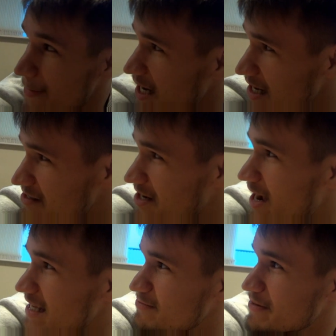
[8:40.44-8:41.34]
is
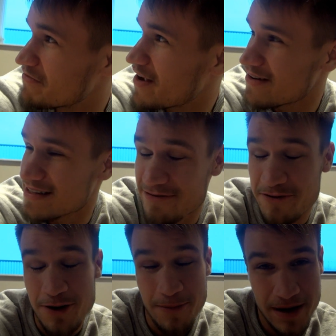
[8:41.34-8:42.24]
going to be very
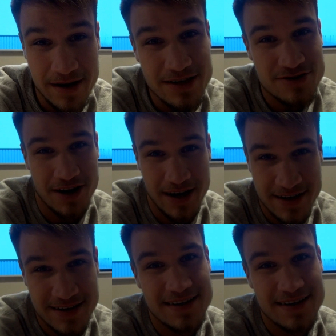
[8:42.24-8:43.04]
difficult. But I'm going to try.